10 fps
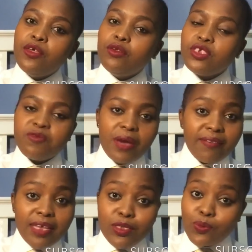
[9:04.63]
You'll just
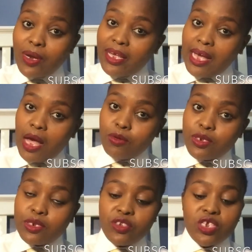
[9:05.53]
find things working
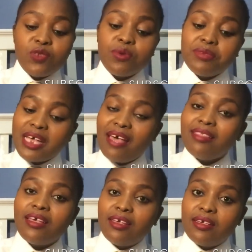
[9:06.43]
out just from
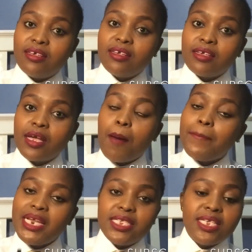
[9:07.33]
tithing.
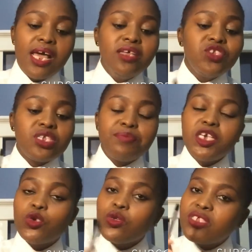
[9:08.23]
Please, just
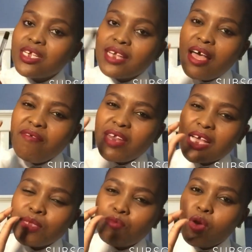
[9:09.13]
make sure you set even
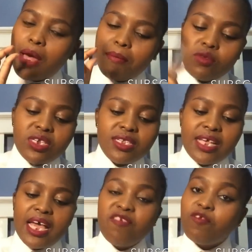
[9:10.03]
a small amount
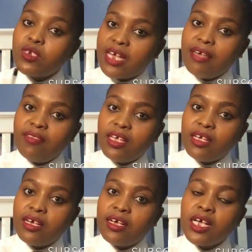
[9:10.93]
aside for tithing.
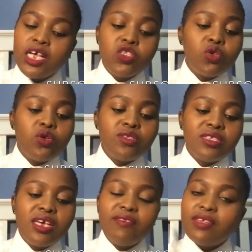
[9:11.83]
So you
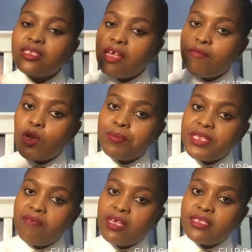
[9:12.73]
see, in this envelope
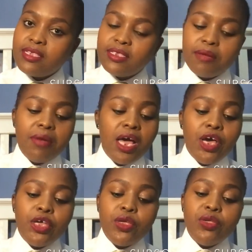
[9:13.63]
saving system,
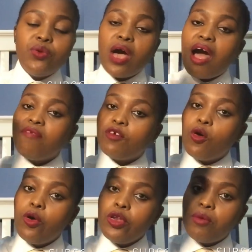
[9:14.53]
you have
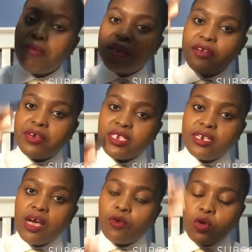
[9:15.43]
all your money
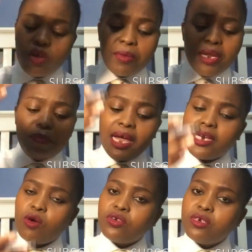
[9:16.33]
written down, all your money
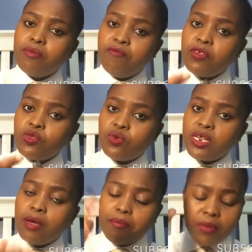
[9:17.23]
planned out
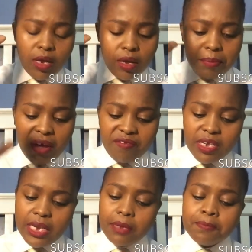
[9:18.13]
vizuri,
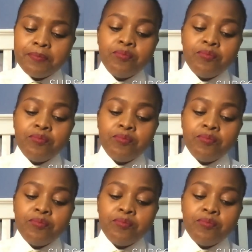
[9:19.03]
perfectly.